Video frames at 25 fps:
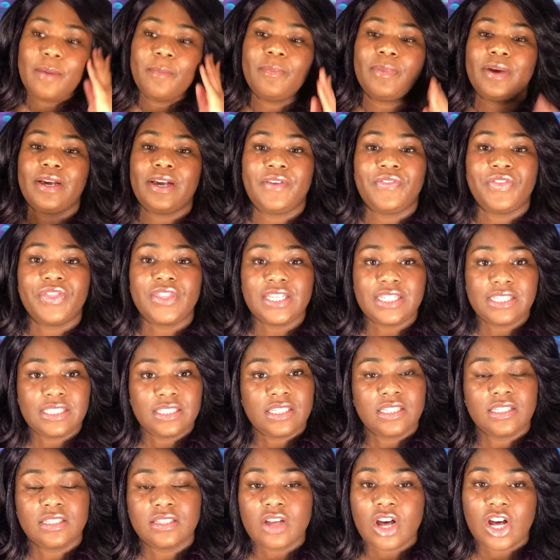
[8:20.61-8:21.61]
But
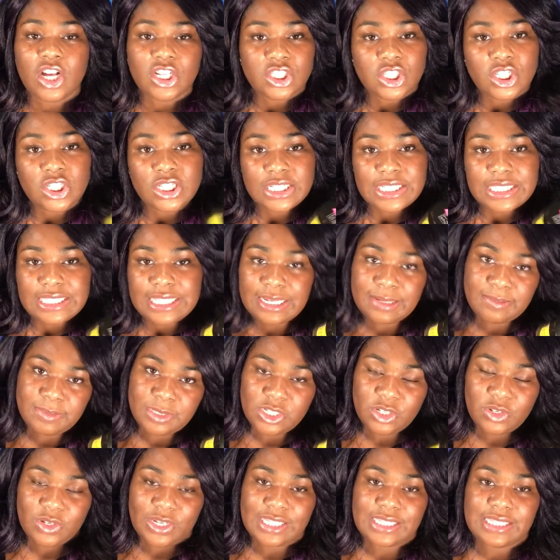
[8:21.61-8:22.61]
this is also the same
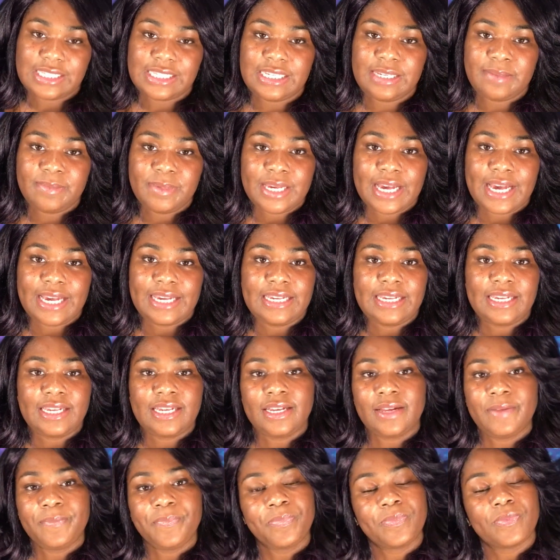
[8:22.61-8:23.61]
deal as the
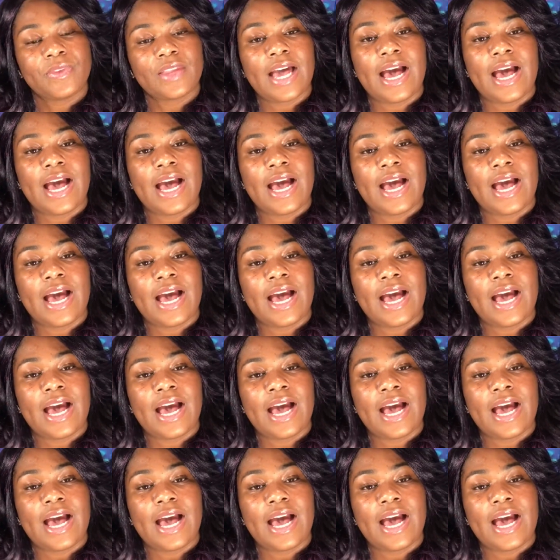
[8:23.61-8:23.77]
EBIN.